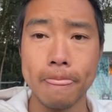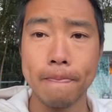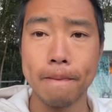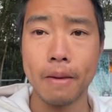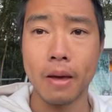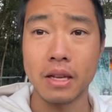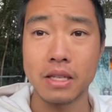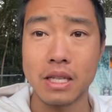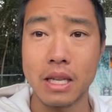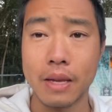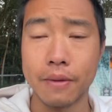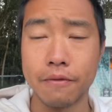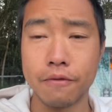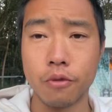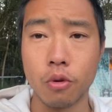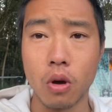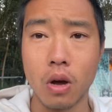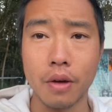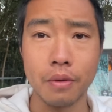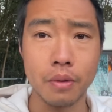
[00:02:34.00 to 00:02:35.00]
I
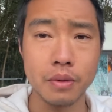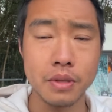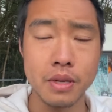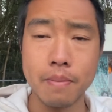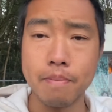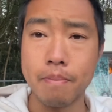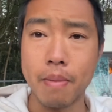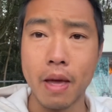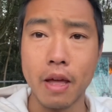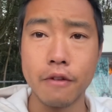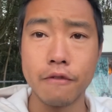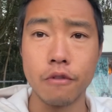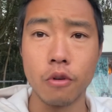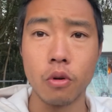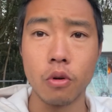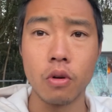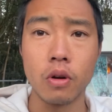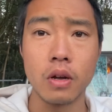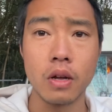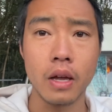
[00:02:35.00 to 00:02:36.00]
was in bed
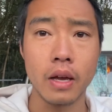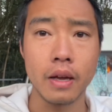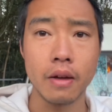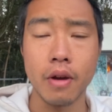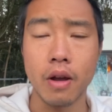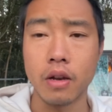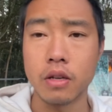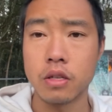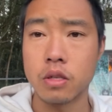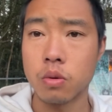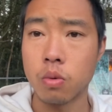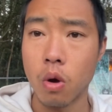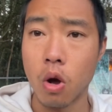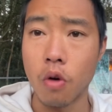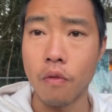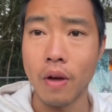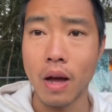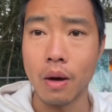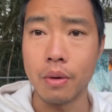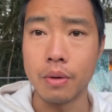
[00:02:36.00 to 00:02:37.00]
for like around 12
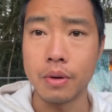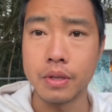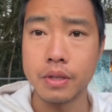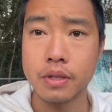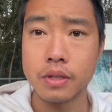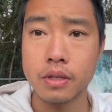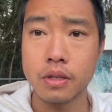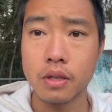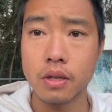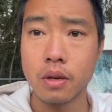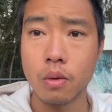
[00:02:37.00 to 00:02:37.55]
hours.